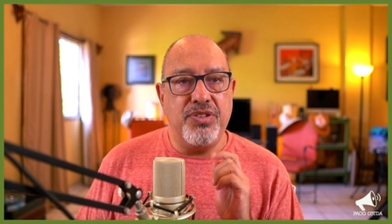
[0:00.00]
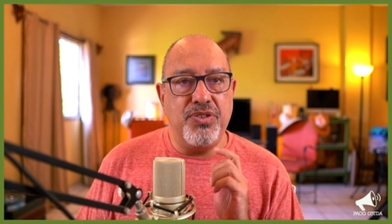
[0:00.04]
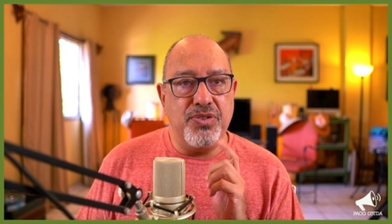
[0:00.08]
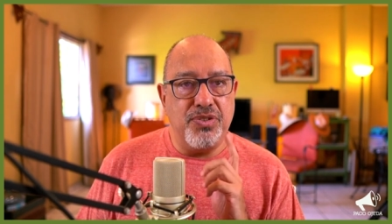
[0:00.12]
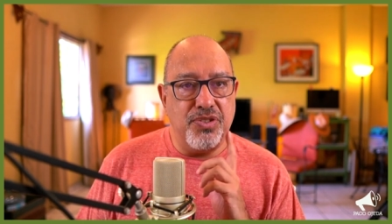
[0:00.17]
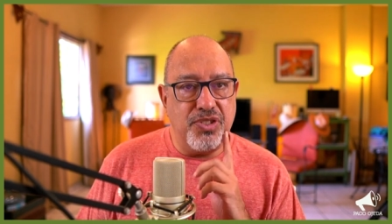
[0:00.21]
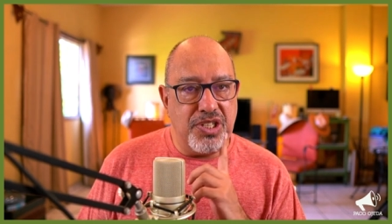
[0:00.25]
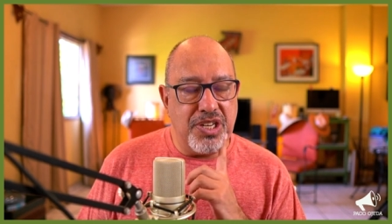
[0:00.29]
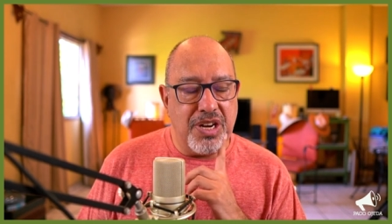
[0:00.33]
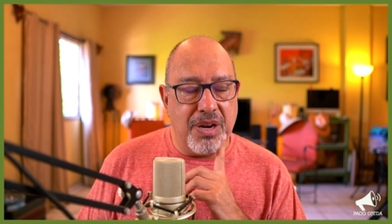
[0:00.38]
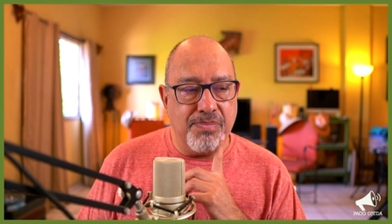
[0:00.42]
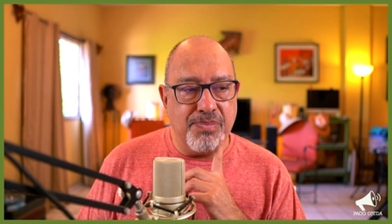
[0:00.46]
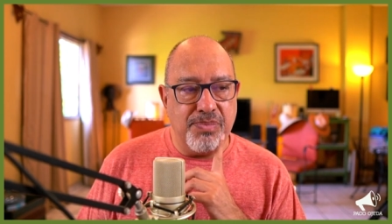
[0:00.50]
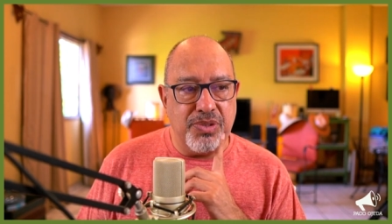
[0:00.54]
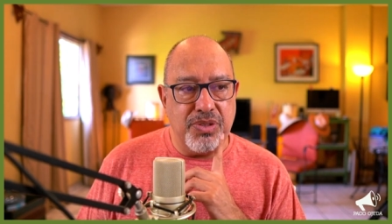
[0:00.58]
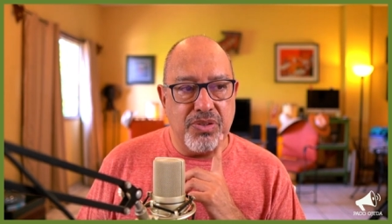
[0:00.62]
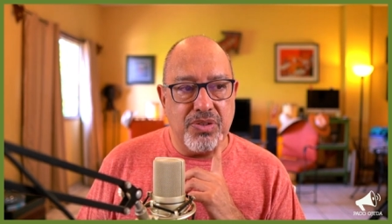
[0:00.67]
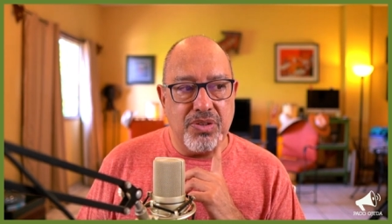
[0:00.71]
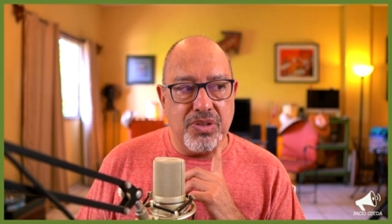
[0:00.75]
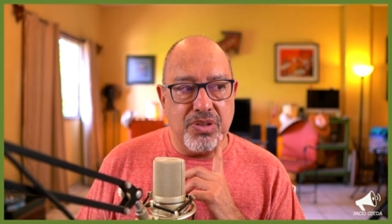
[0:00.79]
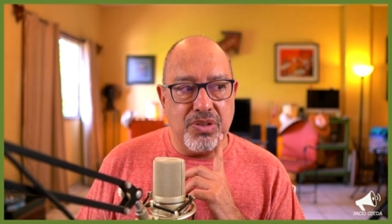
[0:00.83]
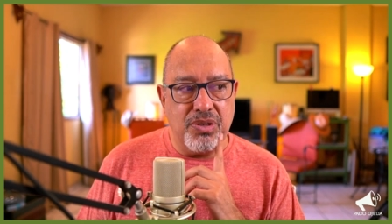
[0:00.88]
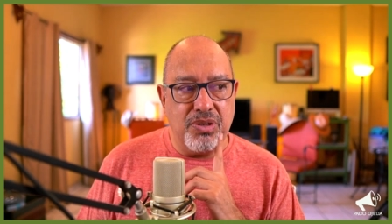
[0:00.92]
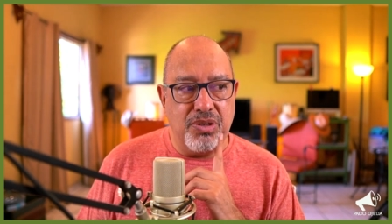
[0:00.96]
to jump to
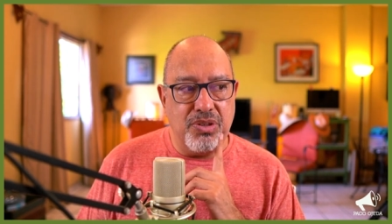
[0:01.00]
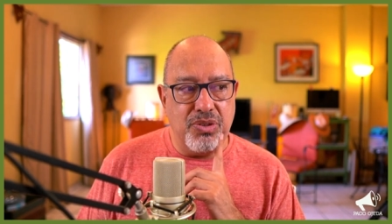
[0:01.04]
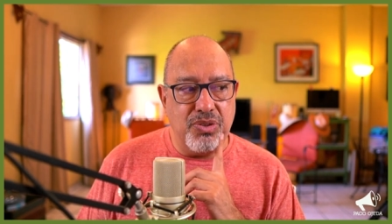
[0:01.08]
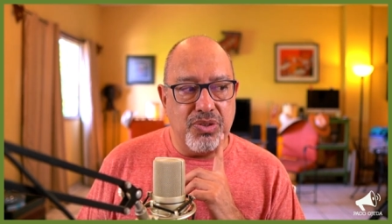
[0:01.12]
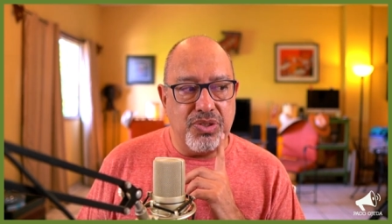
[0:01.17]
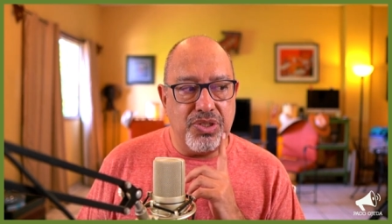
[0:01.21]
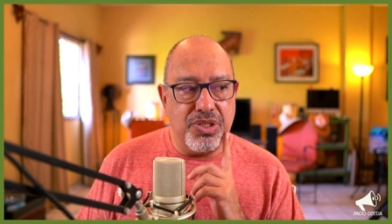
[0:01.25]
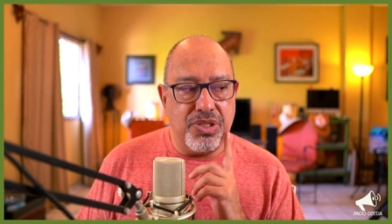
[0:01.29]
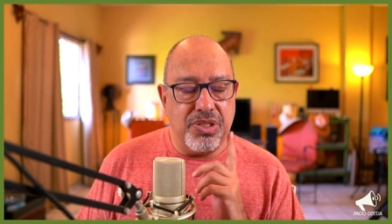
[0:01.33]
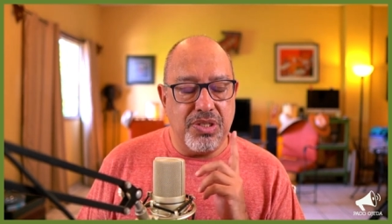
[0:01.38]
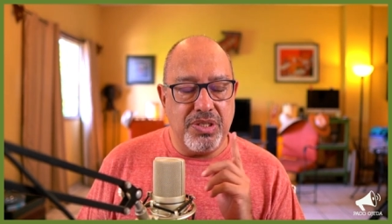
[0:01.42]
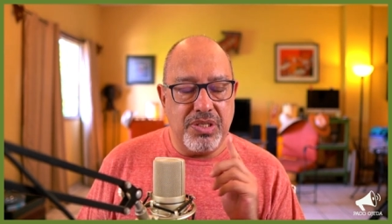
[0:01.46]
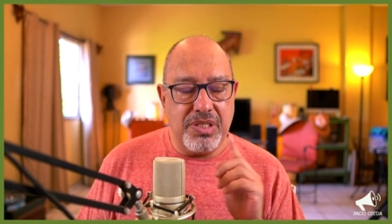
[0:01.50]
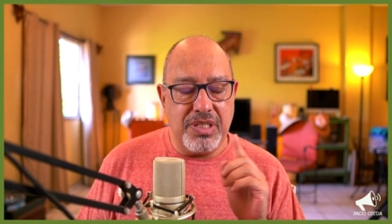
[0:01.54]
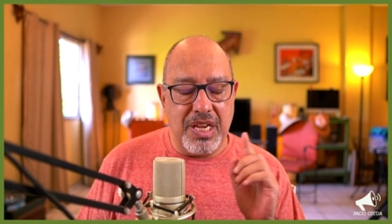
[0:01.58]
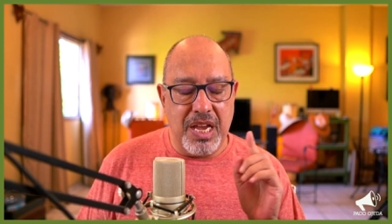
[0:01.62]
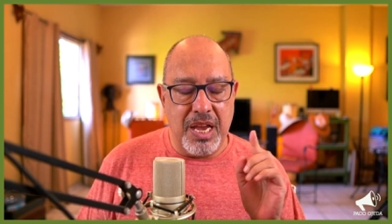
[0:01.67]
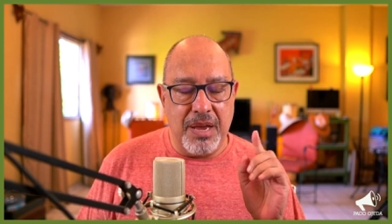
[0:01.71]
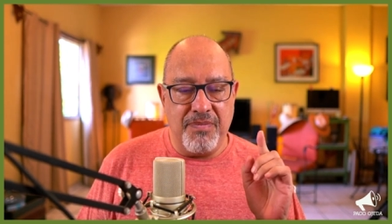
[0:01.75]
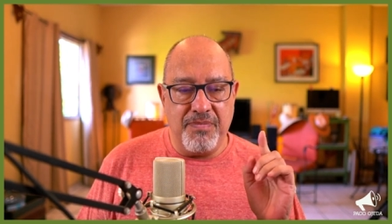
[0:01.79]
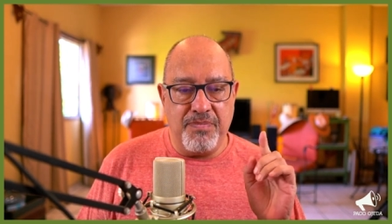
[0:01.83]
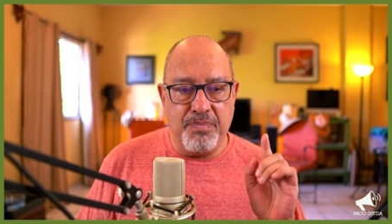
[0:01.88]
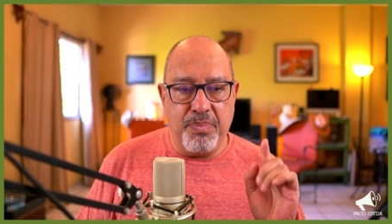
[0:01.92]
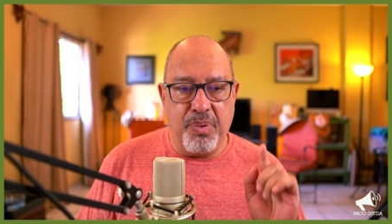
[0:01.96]
conclusions
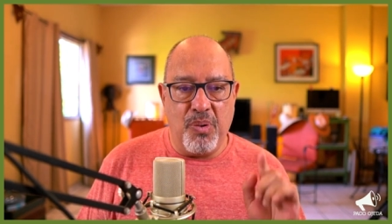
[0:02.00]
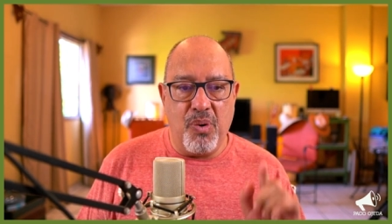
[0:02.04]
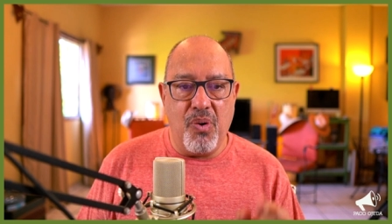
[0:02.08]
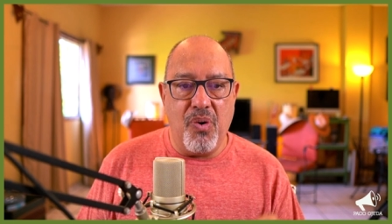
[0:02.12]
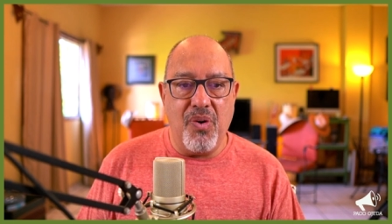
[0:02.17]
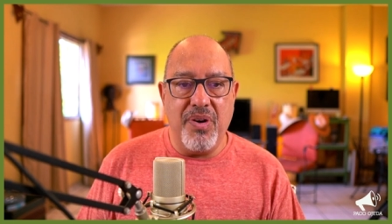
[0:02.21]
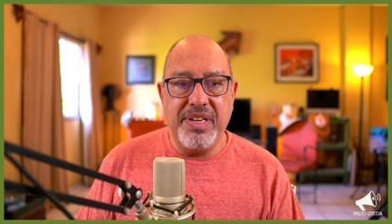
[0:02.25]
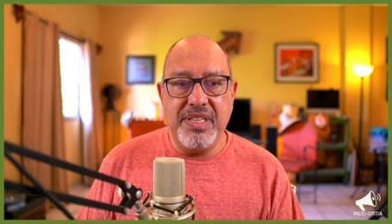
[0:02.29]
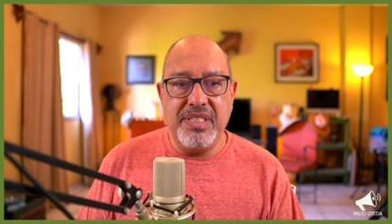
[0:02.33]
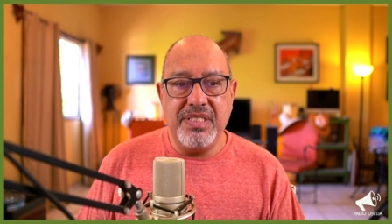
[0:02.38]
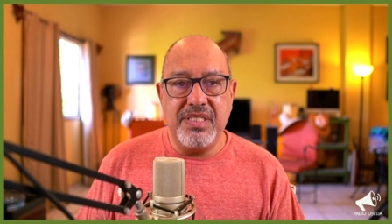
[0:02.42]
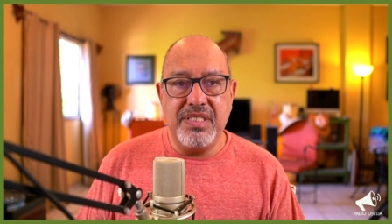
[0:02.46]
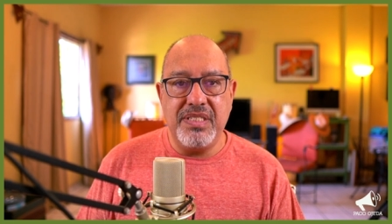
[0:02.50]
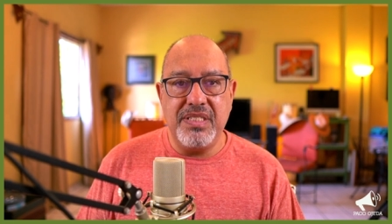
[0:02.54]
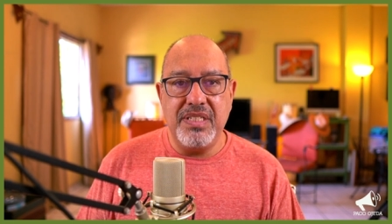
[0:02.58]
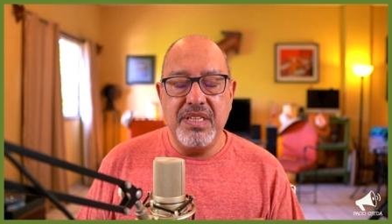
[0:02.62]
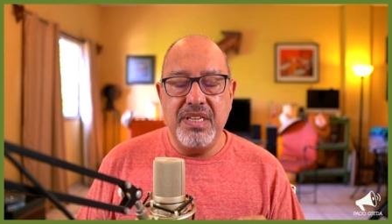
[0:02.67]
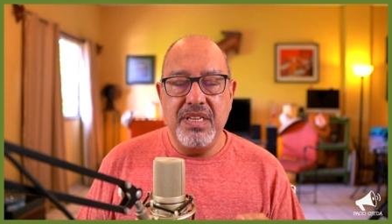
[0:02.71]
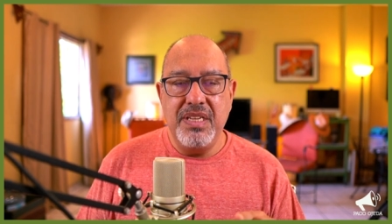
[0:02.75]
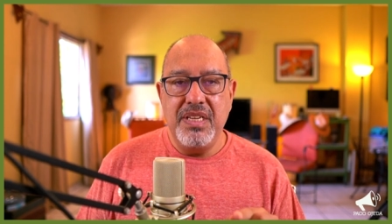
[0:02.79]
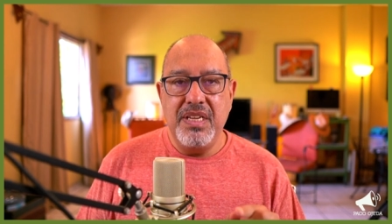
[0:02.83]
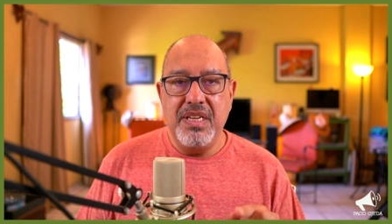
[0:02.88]
and point